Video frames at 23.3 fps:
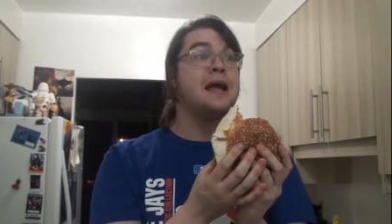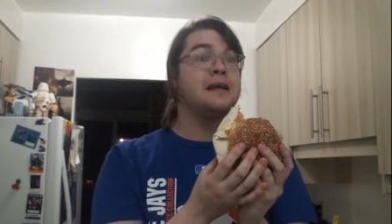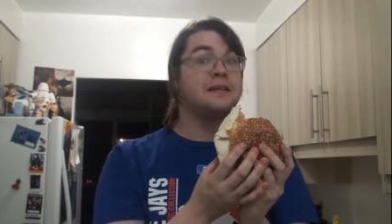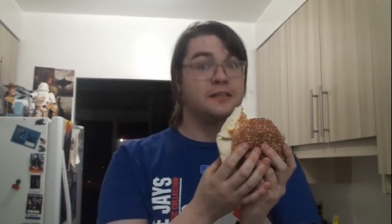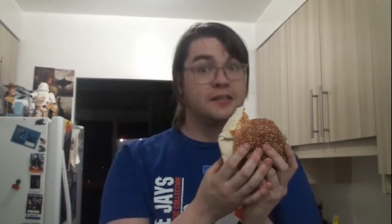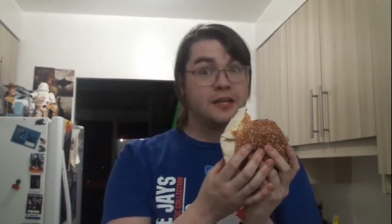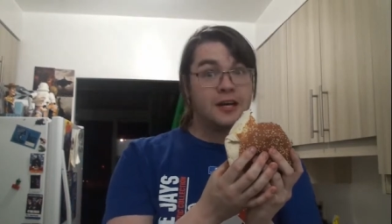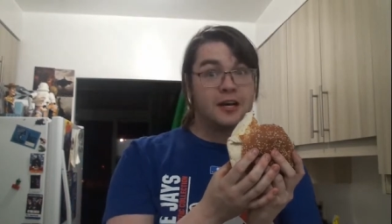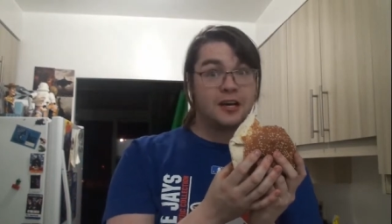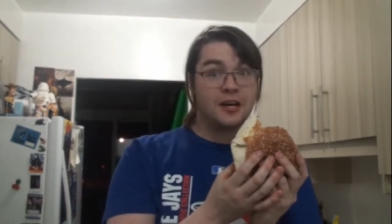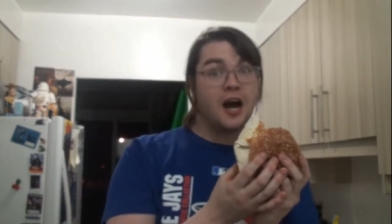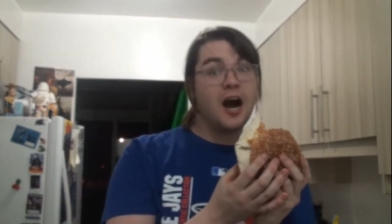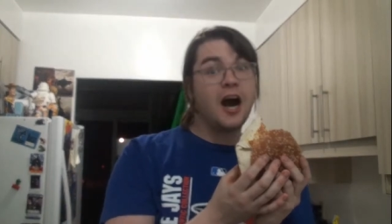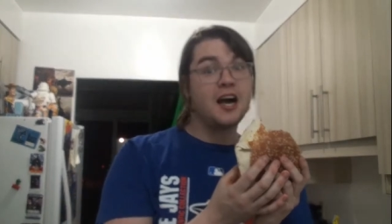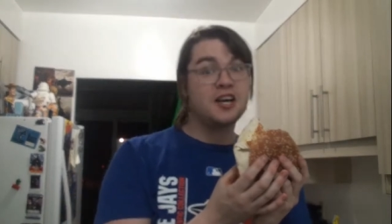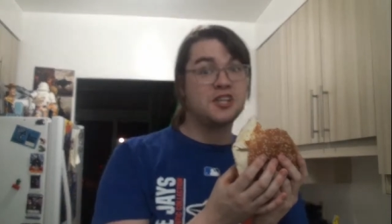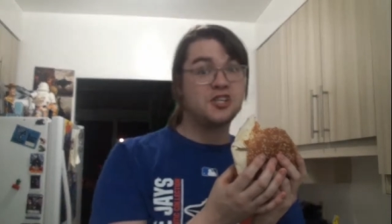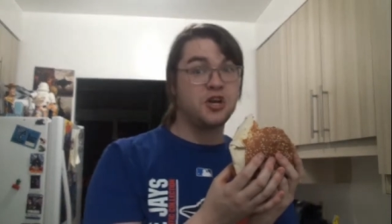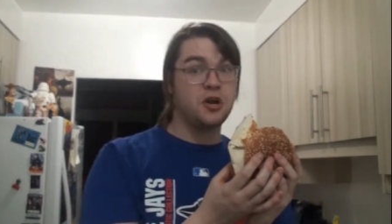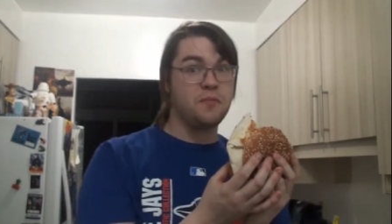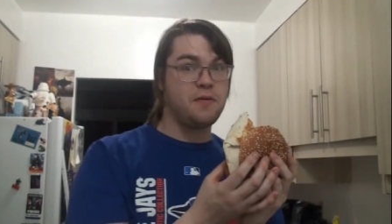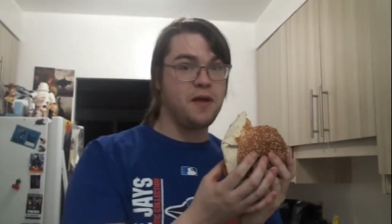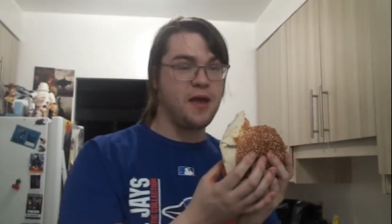It's gonna
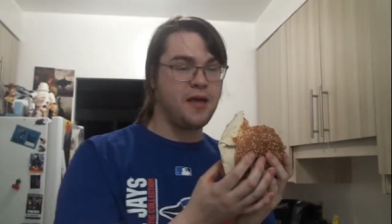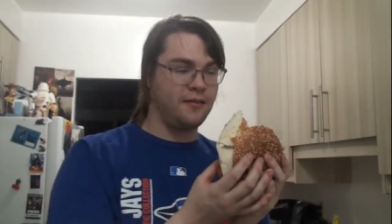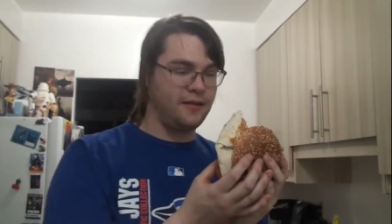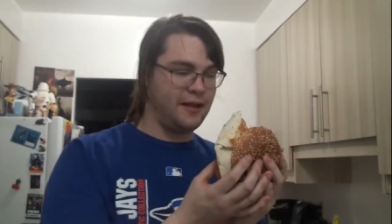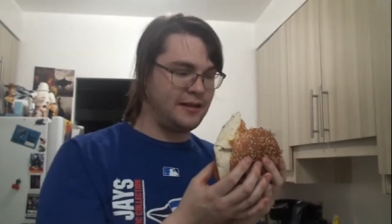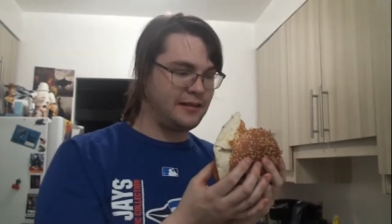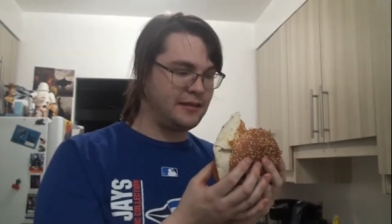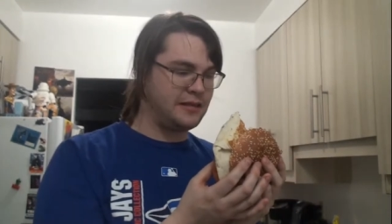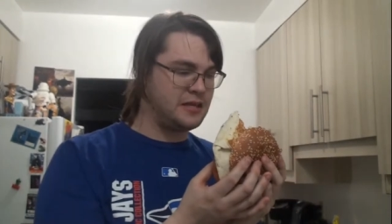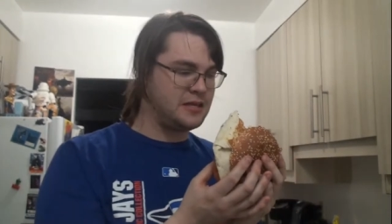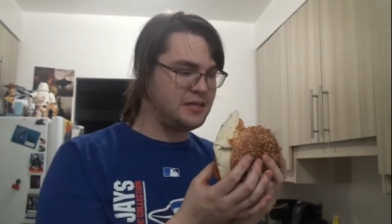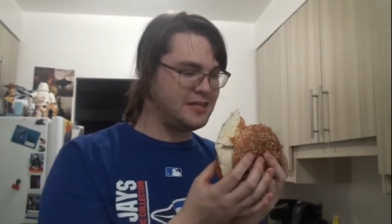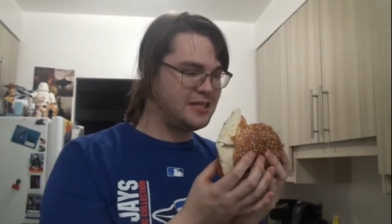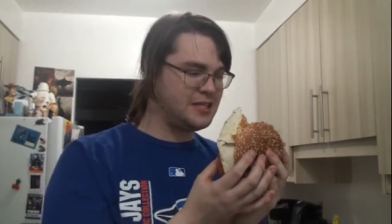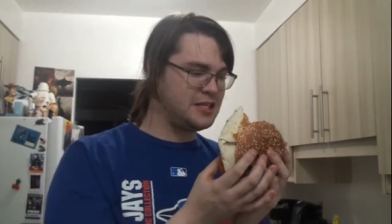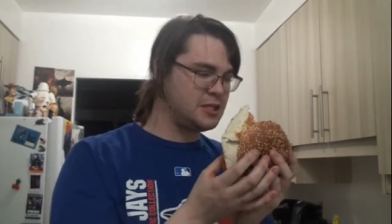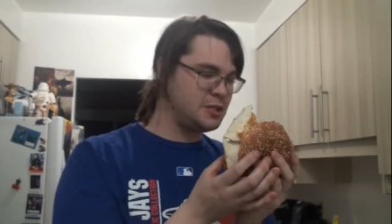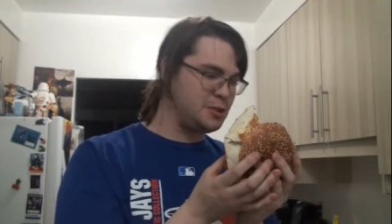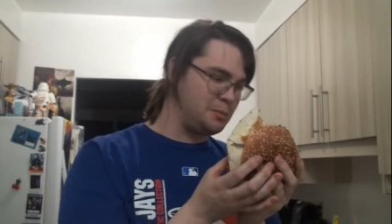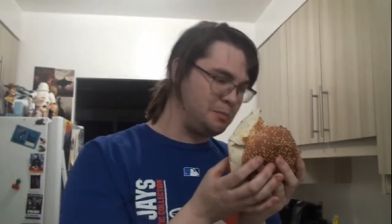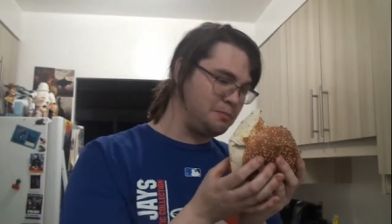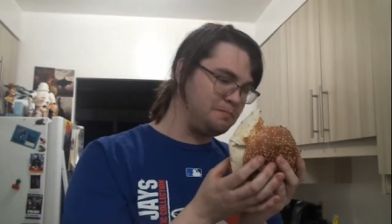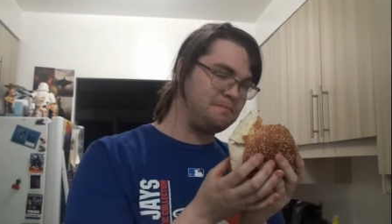cost you a bit. Like
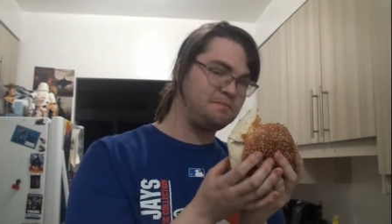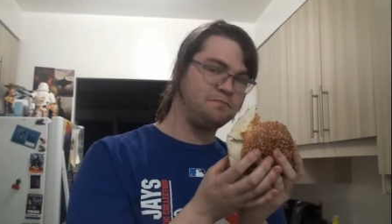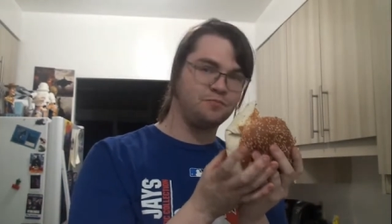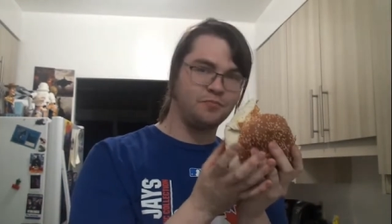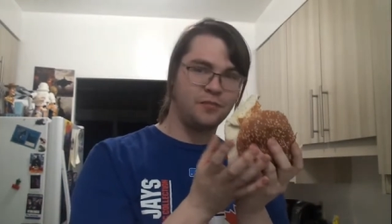this,